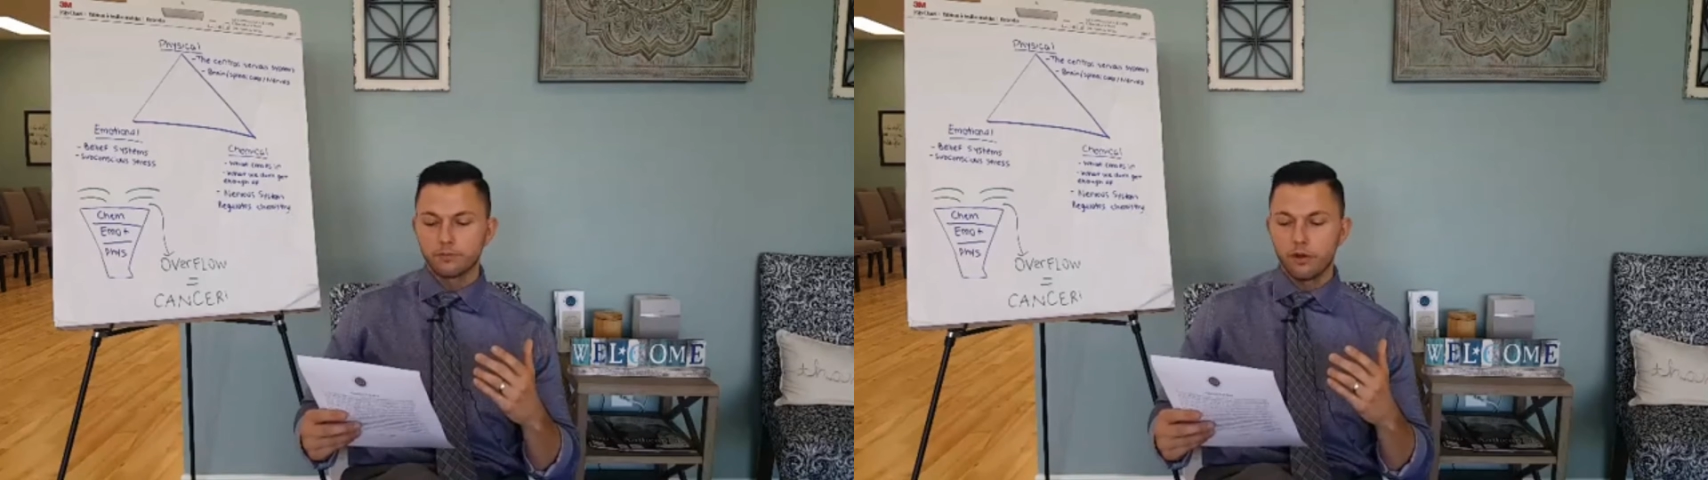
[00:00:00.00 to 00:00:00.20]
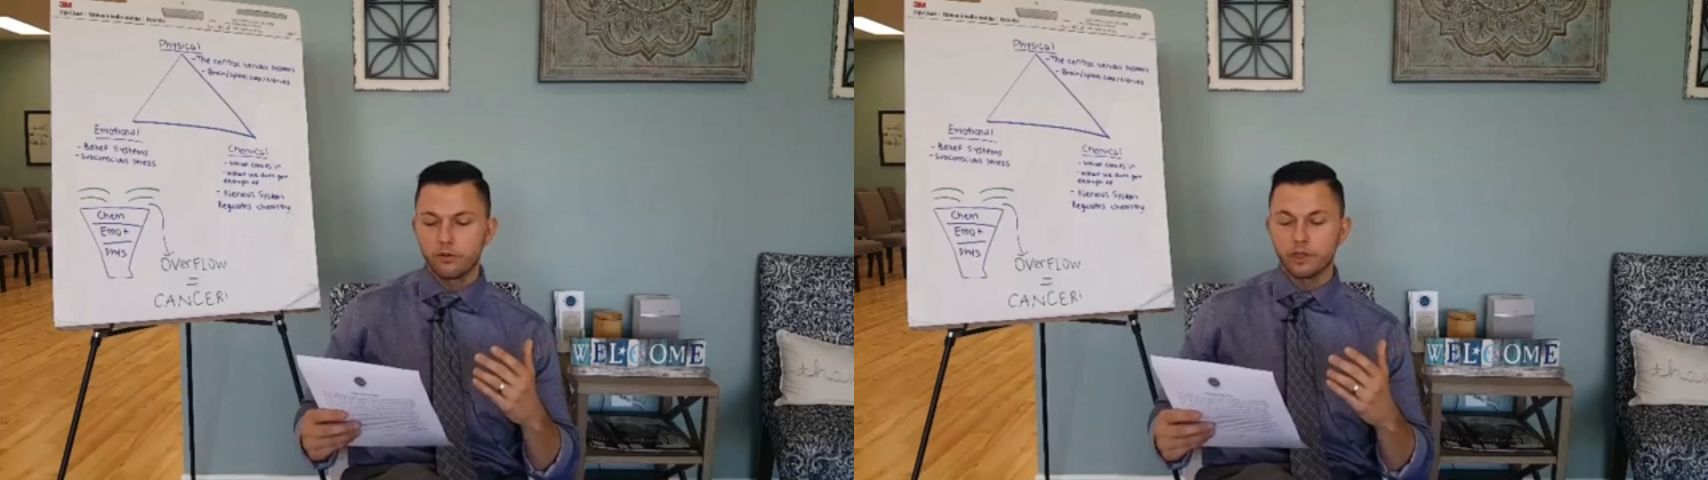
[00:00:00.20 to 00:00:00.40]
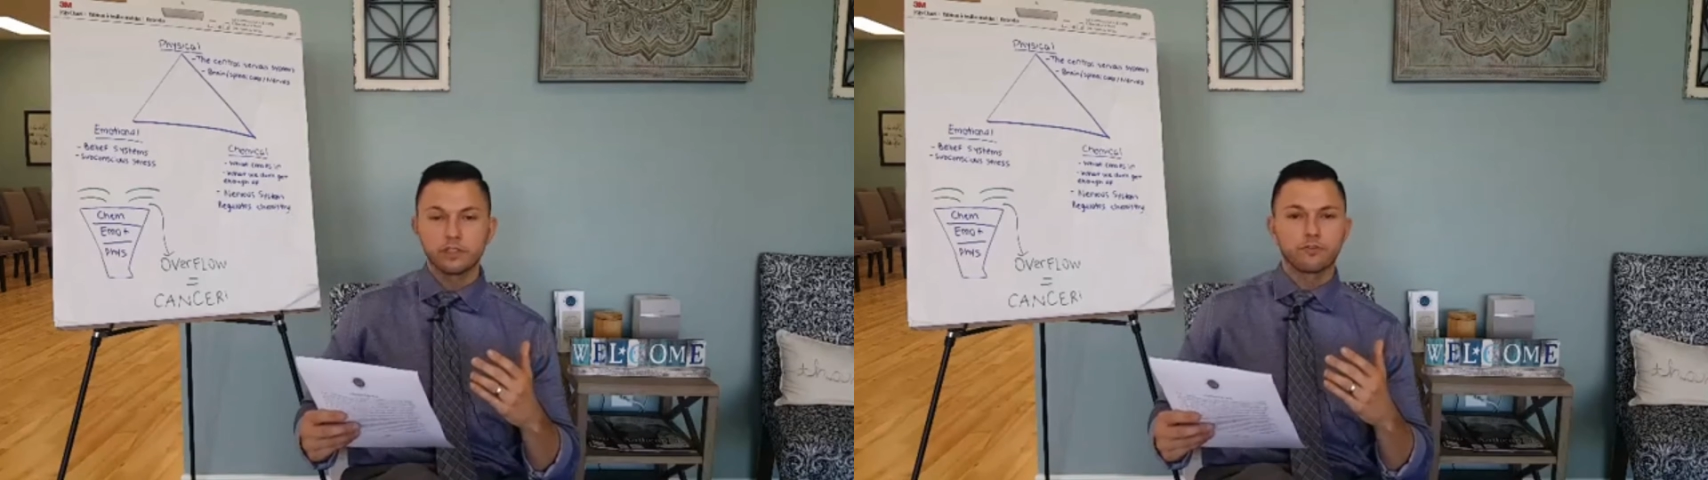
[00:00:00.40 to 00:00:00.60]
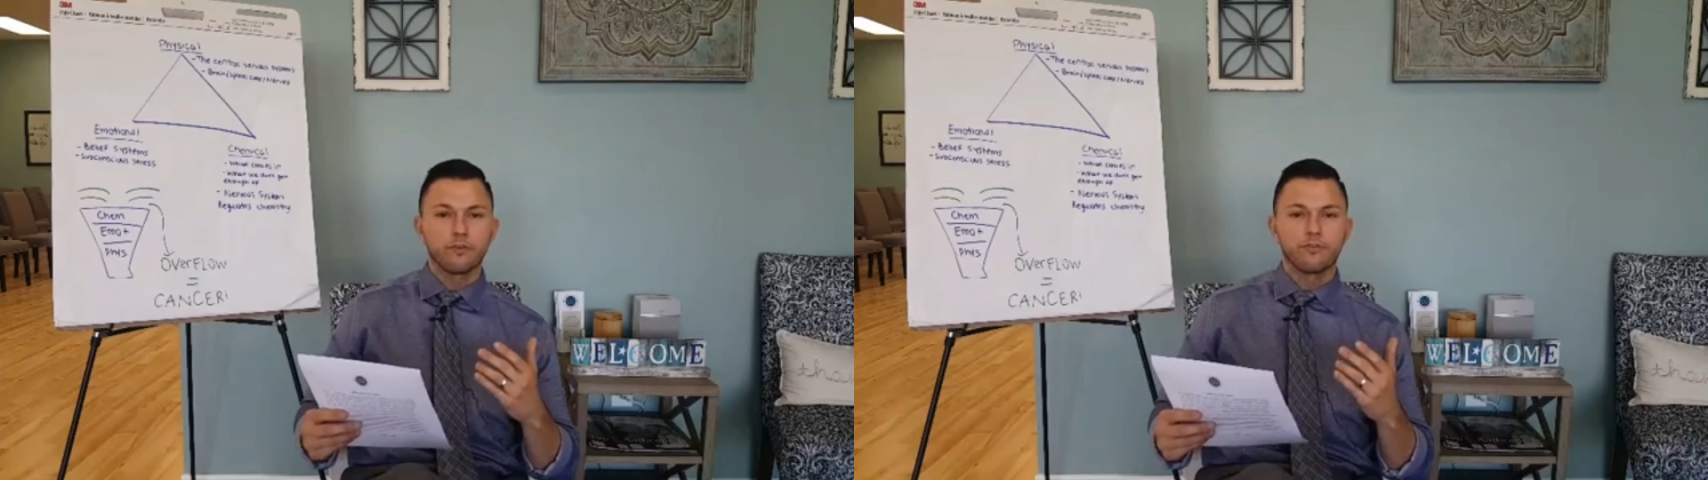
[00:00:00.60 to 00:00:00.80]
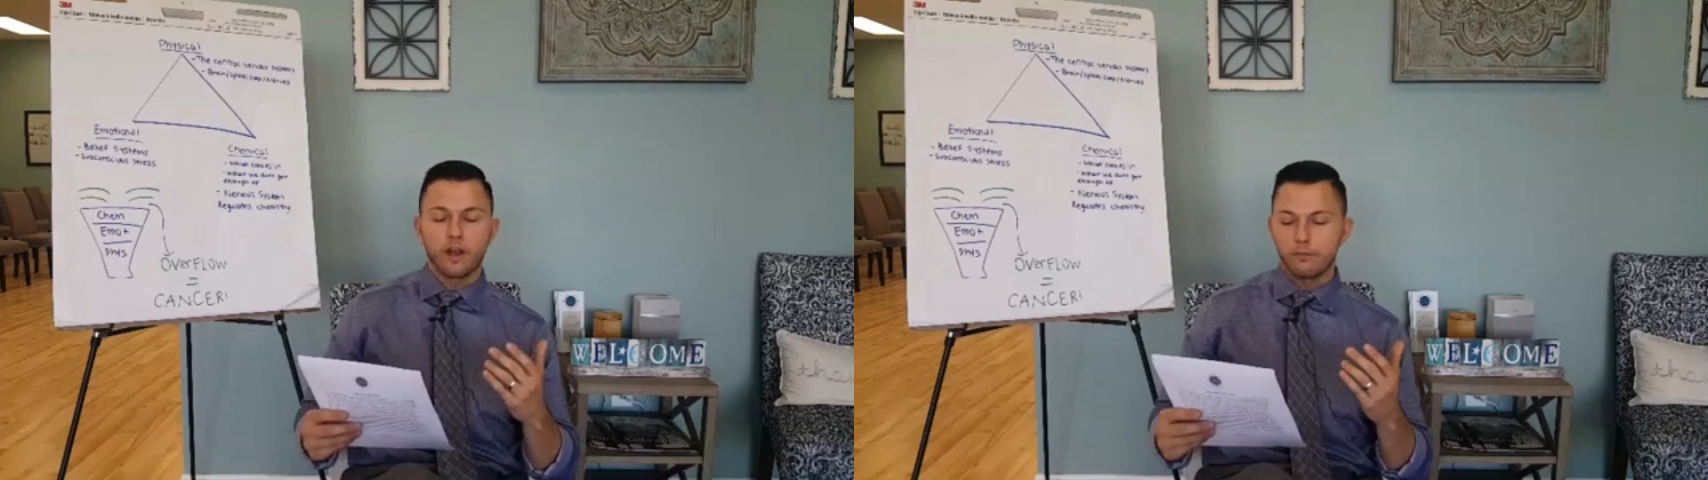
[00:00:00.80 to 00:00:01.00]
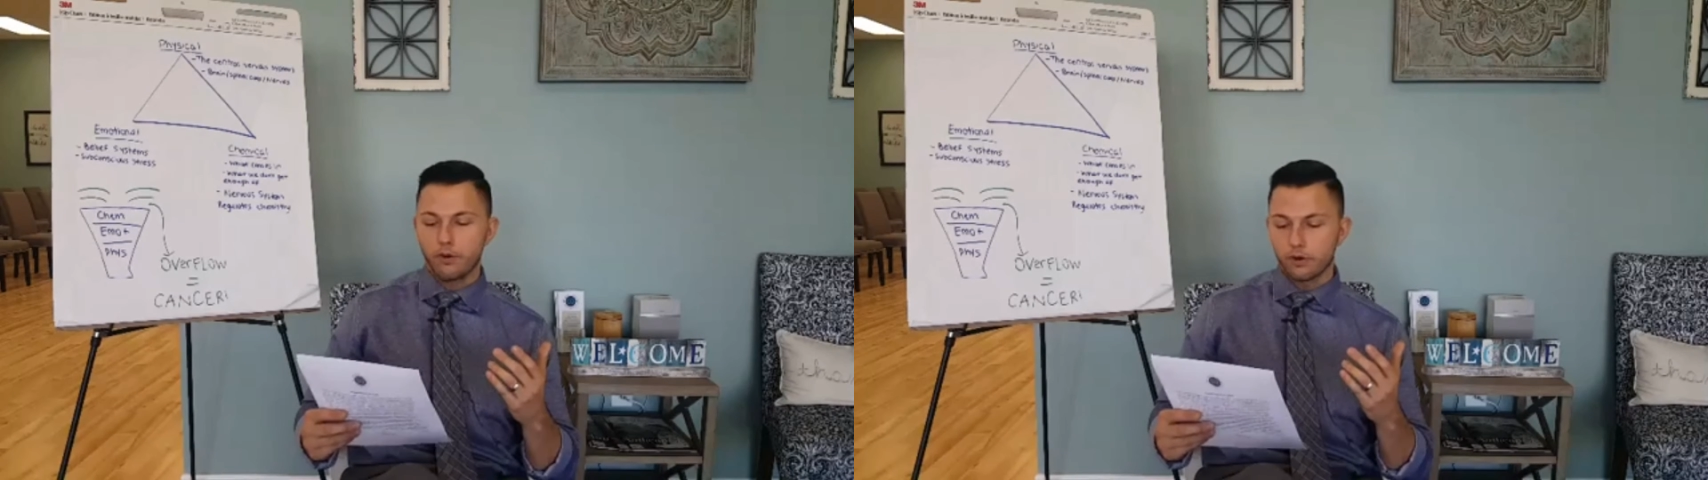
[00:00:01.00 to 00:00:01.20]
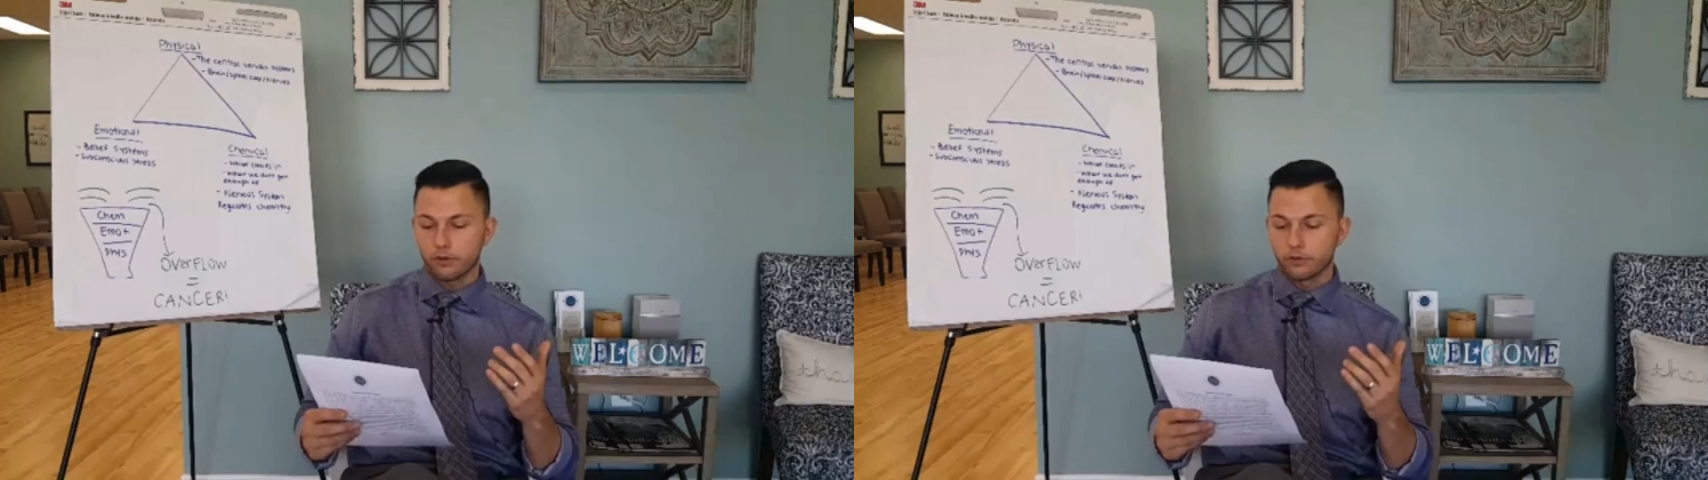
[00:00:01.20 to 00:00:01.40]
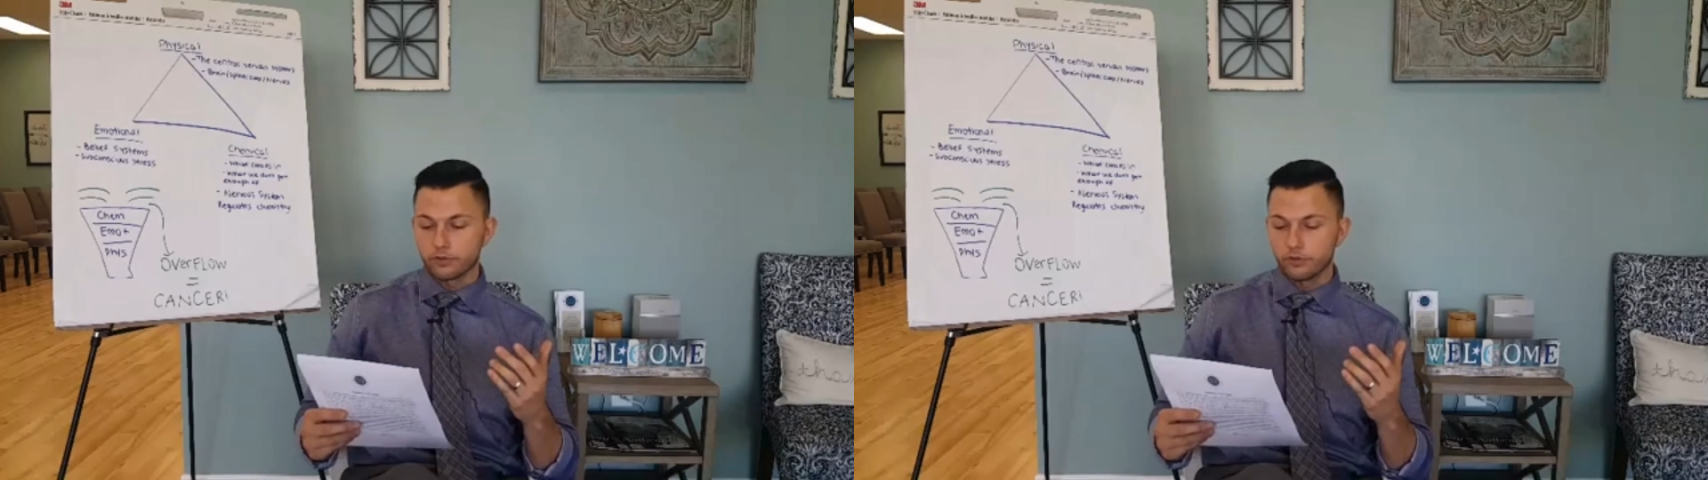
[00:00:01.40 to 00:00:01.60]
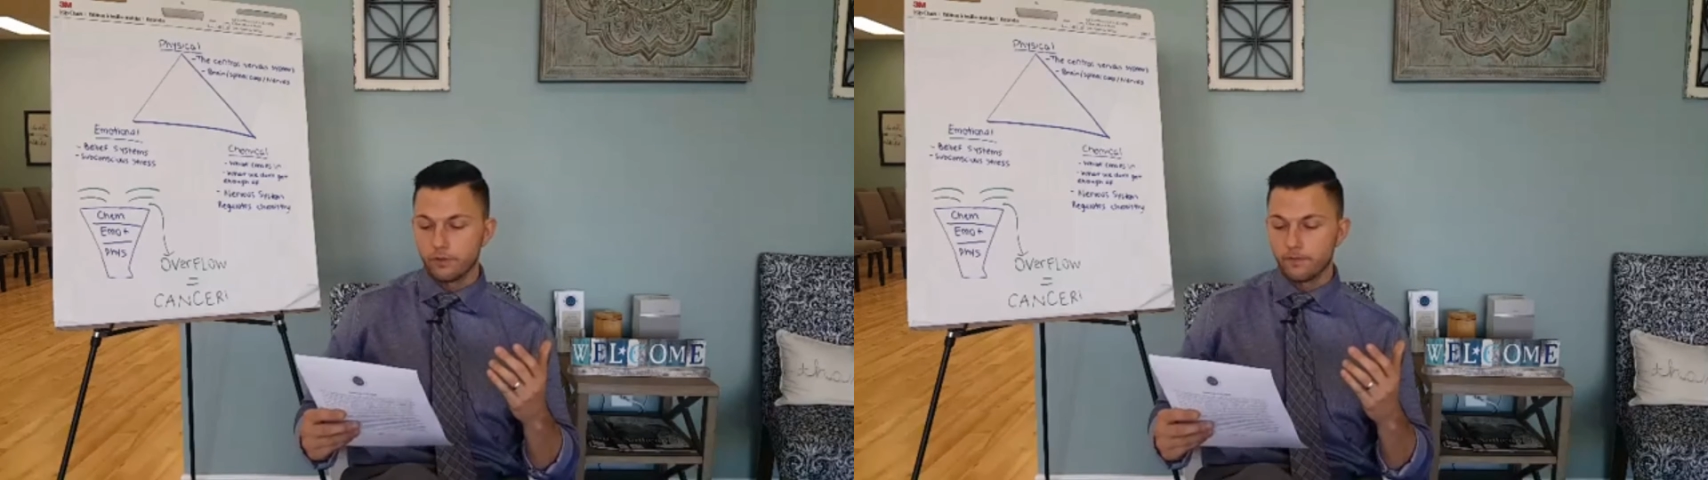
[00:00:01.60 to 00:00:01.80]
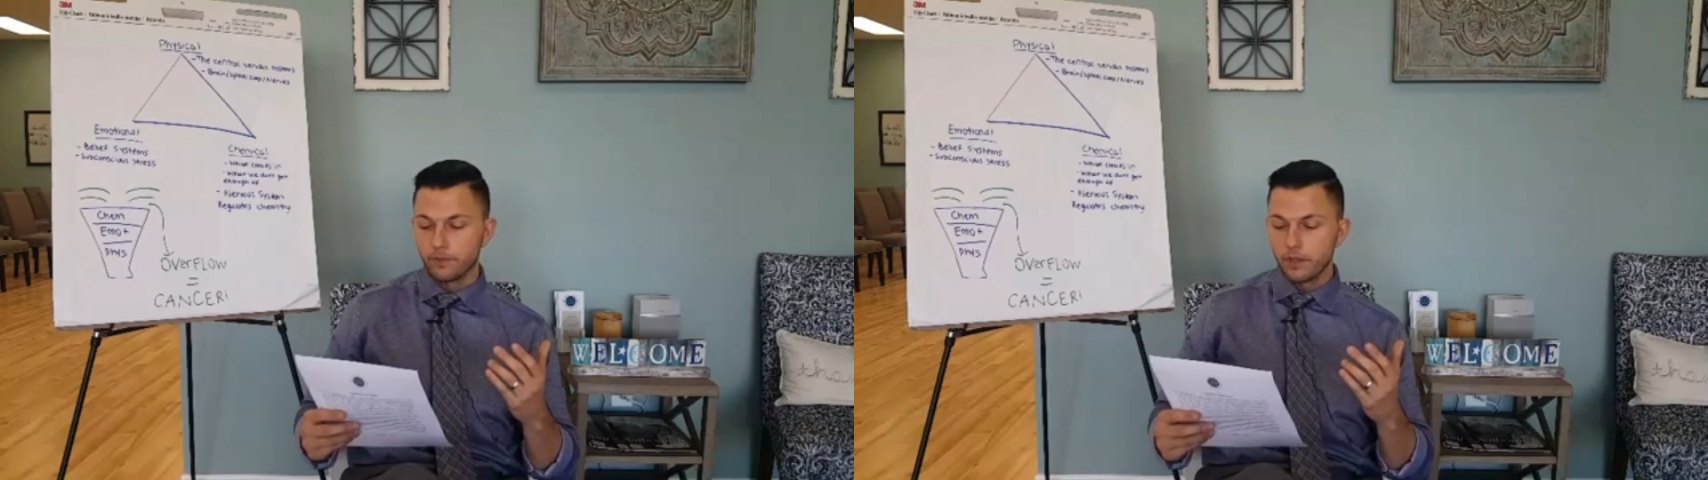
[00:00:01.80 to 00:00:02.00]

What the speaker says: smoke is from fine particles.